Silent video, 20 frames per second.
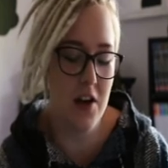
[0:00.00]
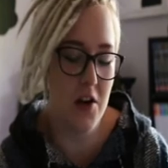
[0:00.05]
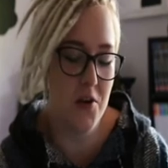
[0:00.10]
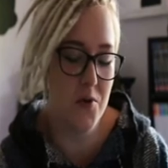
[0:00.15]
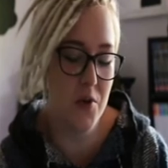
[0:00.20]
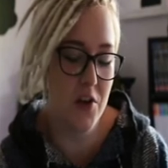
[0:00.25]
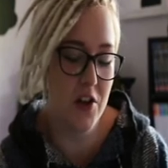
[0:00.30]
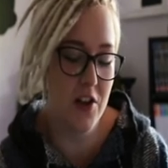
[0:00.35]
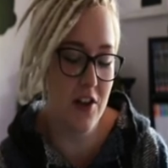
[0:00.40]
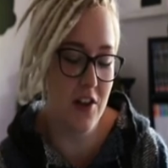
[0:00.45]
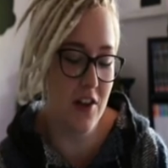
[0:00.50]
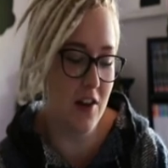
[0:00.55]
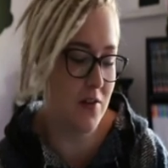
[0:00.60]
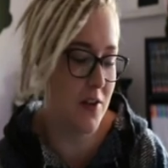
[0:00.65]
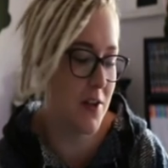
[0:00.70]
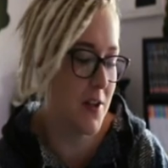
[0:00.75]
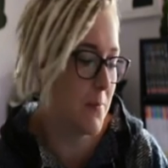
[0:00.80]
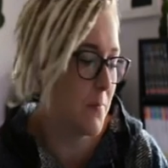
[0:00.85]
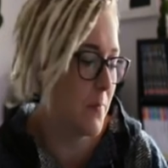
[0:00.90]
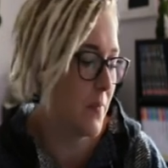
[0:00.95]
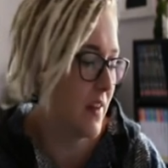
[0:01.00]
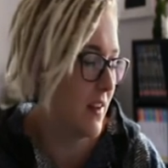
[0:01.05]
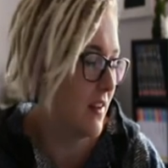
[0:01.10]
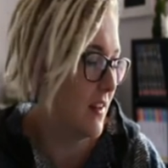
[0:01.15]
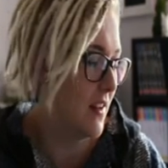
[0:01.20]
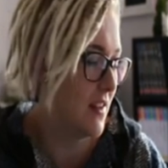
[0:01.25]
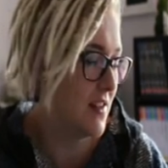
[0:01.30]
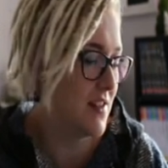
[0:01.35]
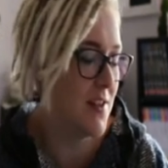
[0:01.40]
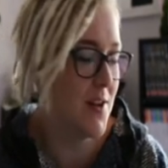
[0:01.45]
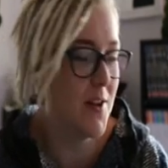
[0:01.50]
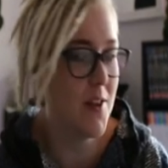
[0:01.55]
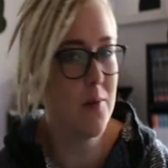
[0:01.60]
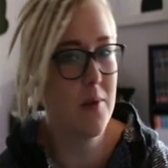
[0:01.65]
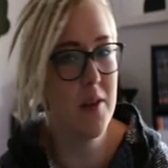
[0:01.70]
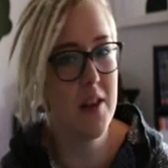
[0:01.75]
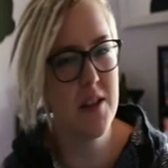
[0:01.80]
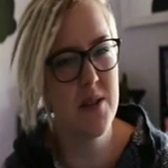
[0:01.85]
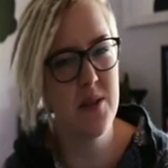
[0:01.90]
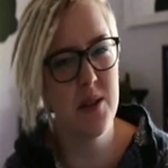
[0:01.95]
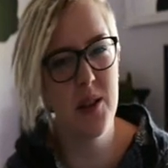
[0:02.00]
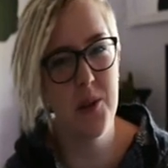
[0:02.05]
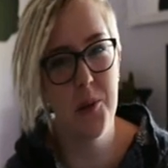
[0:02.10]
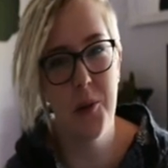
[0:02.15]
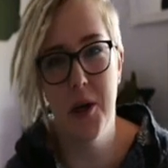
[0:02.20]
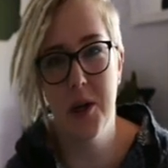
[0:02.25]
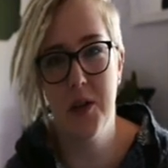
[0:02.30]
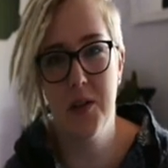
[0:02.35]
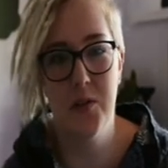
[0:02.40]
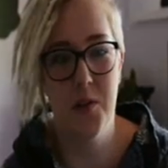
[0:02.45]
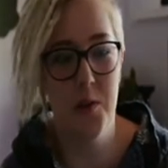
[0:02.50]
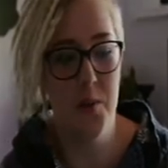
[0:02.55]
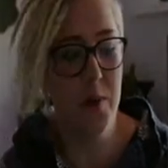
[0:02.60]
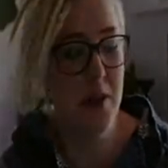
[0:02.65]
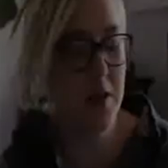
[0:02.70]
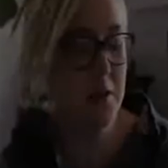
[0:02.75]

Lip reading: and I really love it. It's the only one that's really worked for